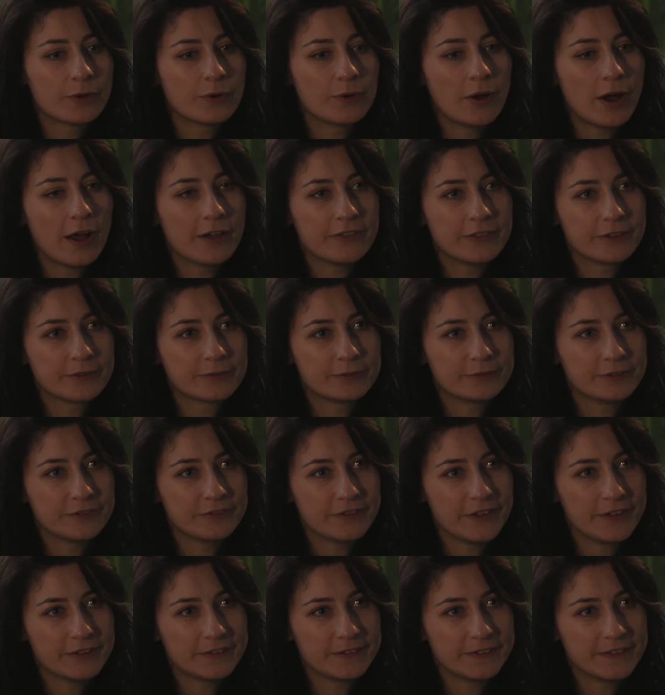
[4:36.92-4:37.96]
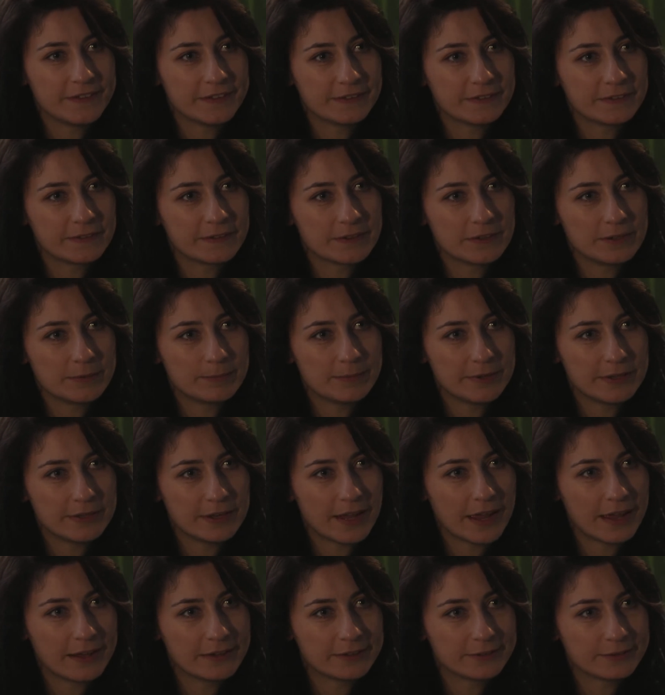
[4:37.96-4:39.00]
I think all of those things could have been
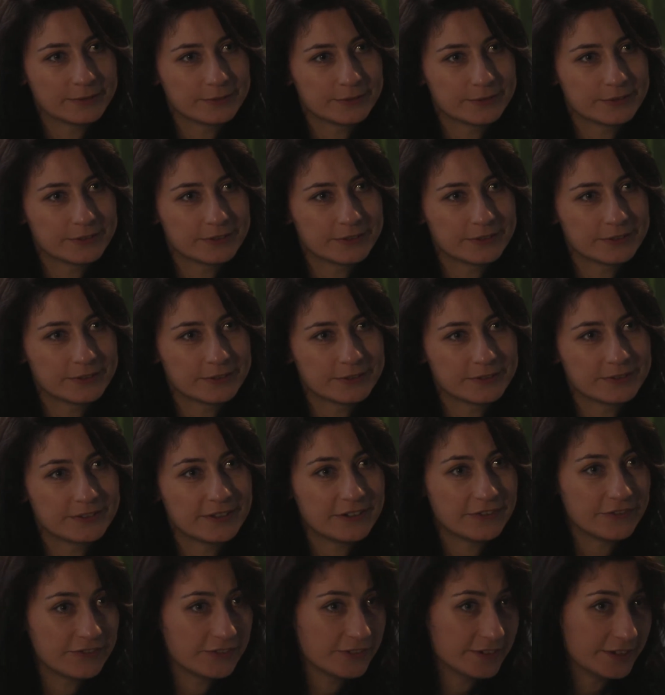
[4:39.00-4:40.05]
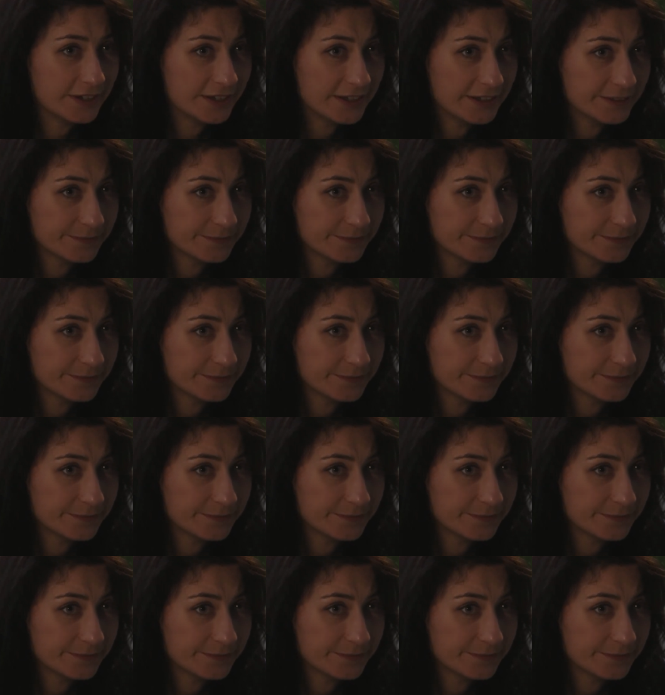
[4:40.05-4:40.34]
handled differently.